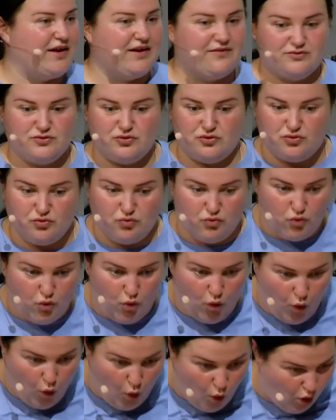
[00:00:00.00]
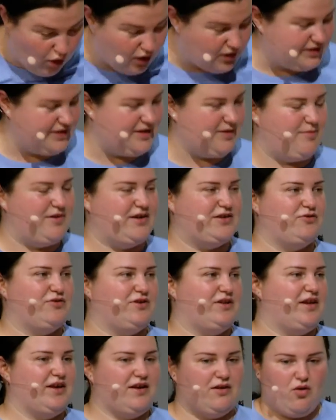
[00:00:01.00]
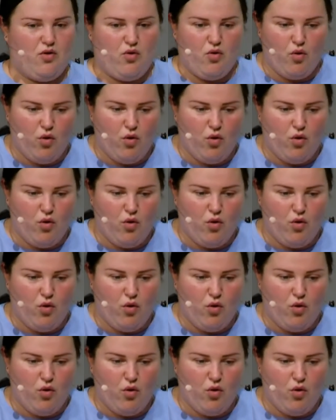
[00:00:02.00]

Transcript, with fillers: we have to do all the, like,